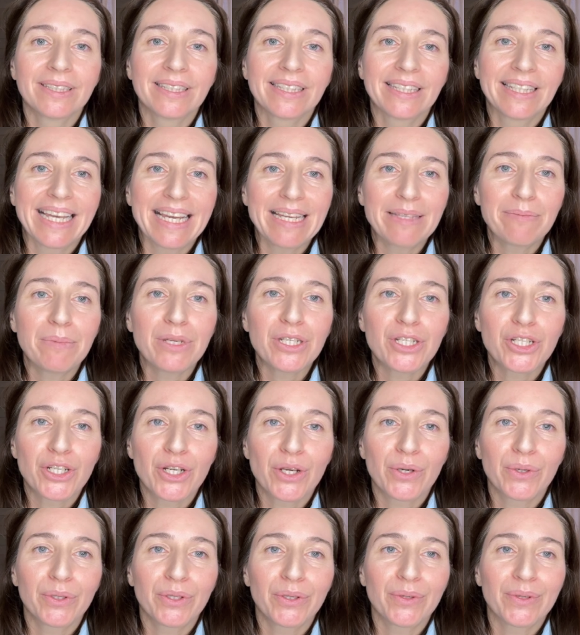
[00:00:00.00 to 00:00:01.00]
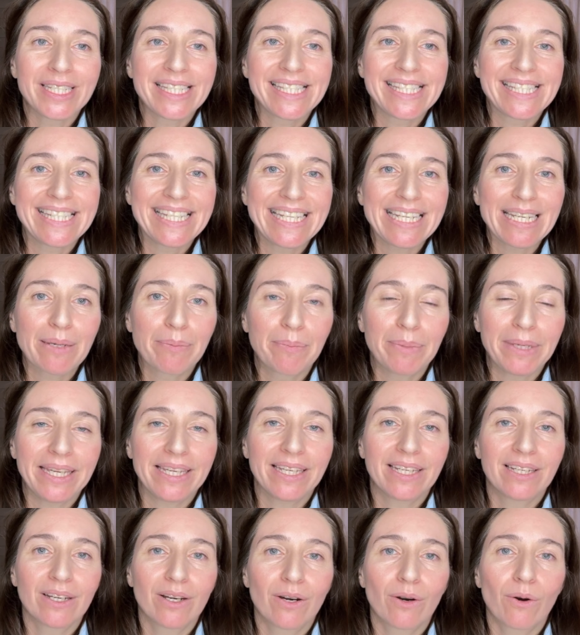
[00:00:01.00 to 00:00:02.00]
let me show you a sneak
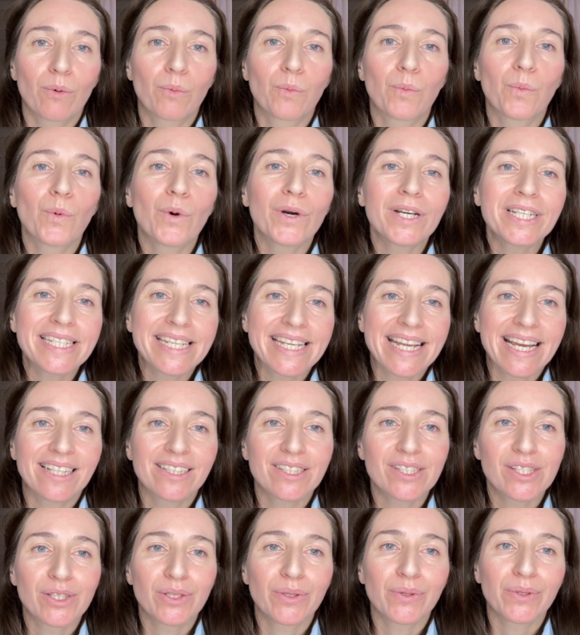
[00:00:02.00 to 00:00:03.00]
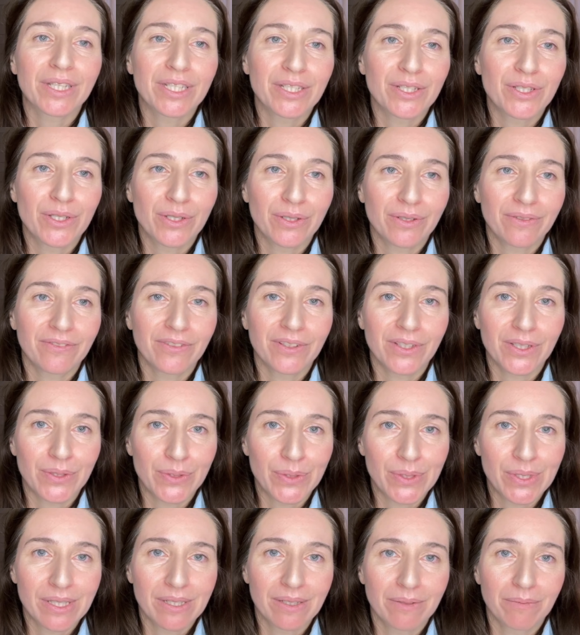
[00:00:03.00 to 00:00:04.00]
peek of what else you can do in
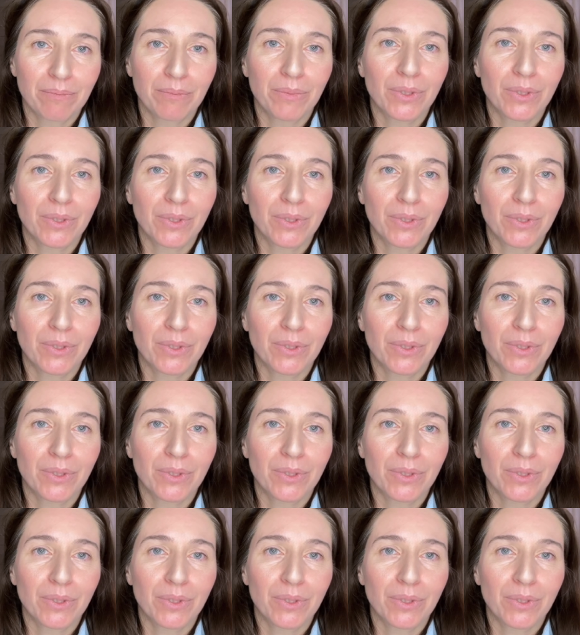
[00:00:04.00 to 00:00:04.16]
Viewst